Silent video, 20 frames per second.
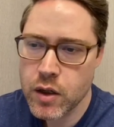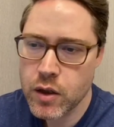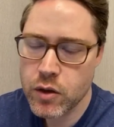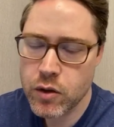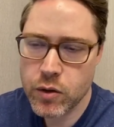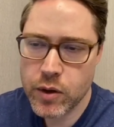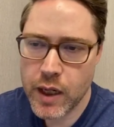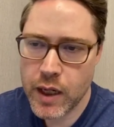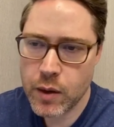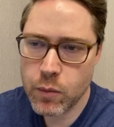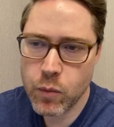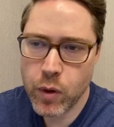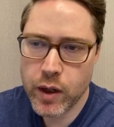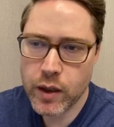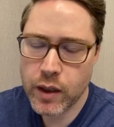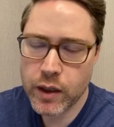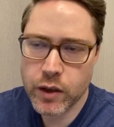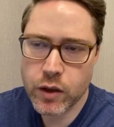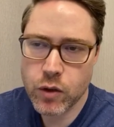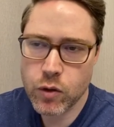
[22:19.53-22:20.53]
You gain weight
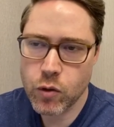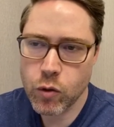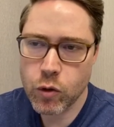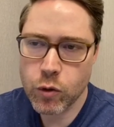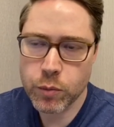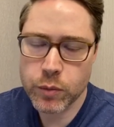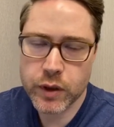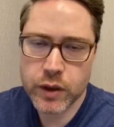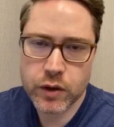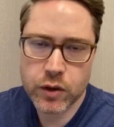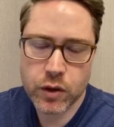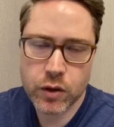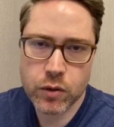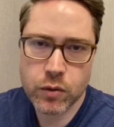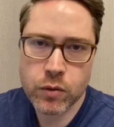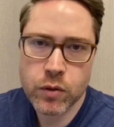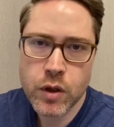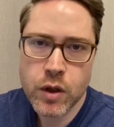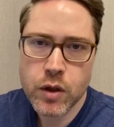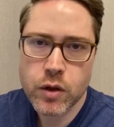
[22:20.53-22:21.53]
like you normally
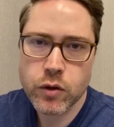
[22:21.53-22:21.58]
do.